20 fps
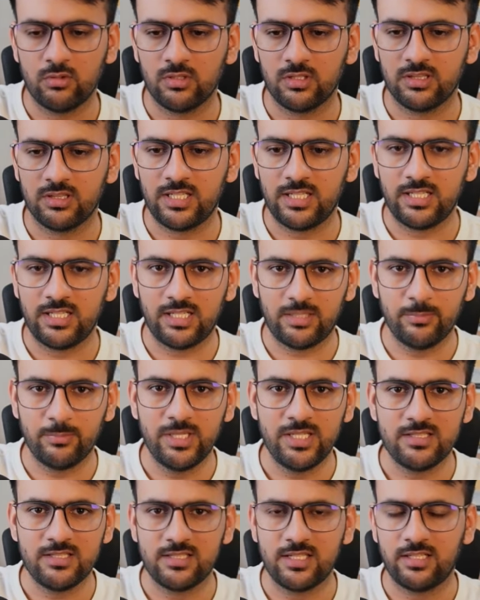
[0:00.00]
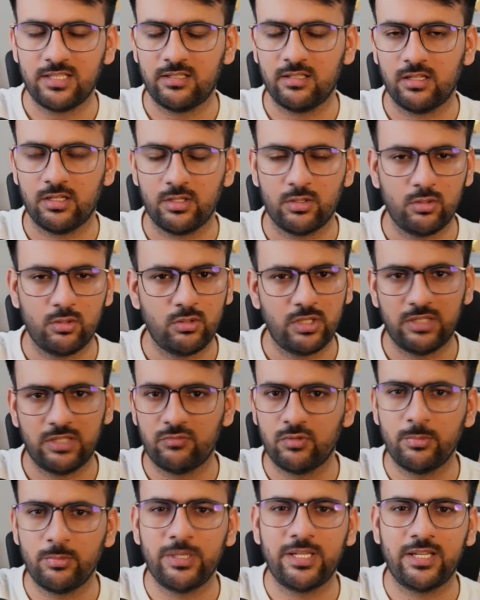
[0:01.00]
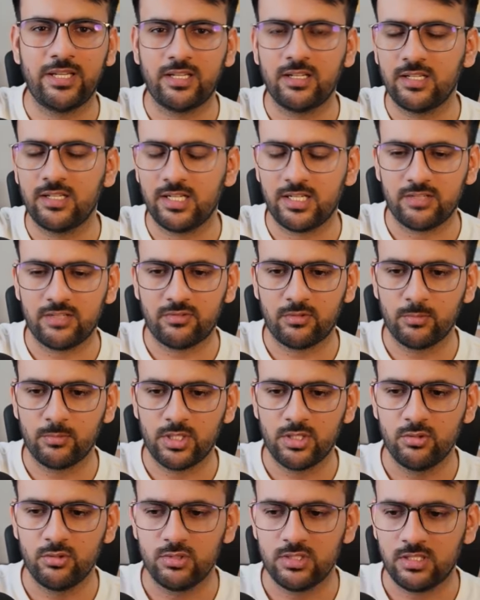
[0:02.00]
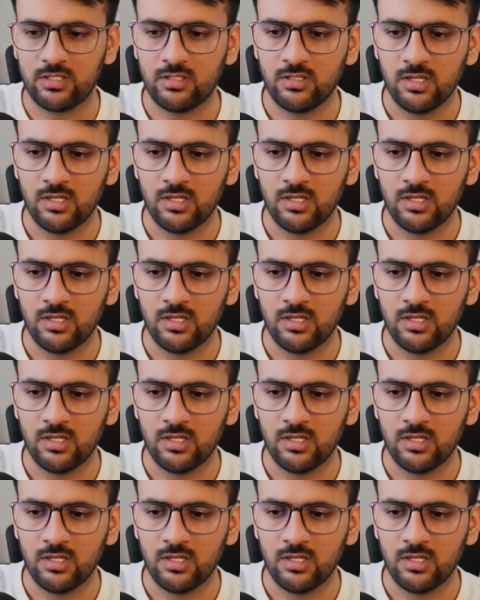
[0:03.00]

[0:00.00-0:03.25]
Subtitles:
then it means that it would be taking data from the user.